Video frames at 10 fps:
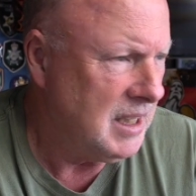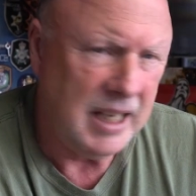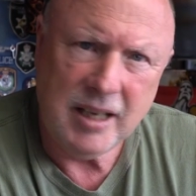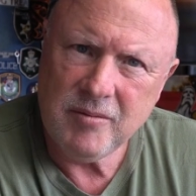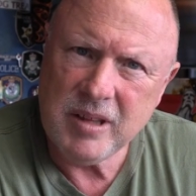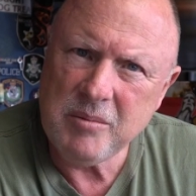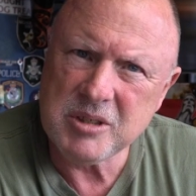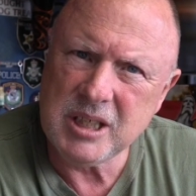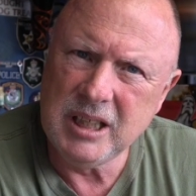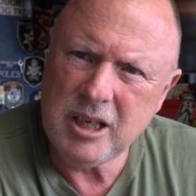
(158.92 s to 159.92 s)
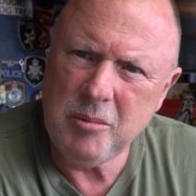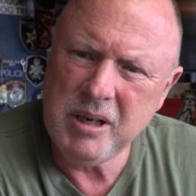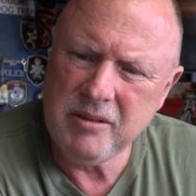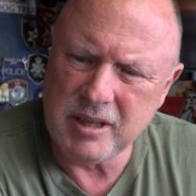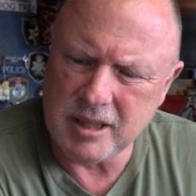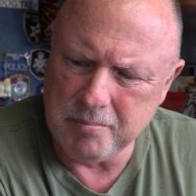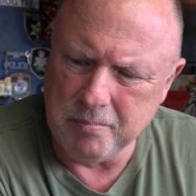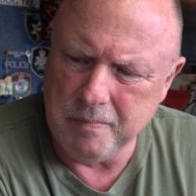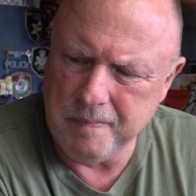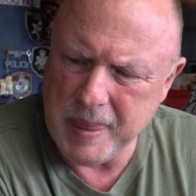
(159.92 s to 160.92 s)
yep, that was a little bit of a
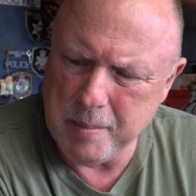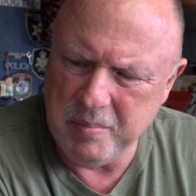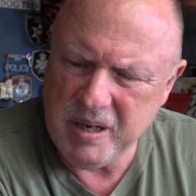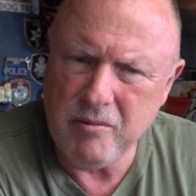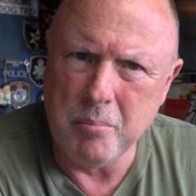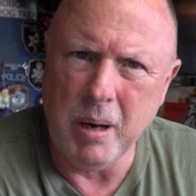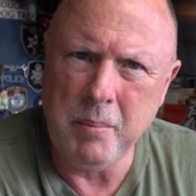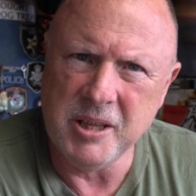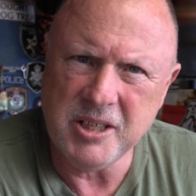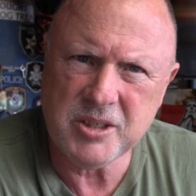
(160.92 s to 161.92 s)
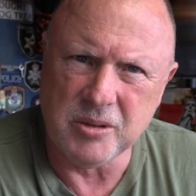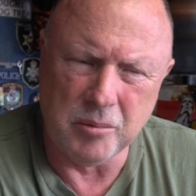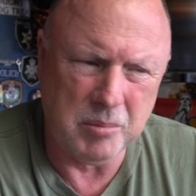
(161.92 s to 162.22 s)
bummer this time,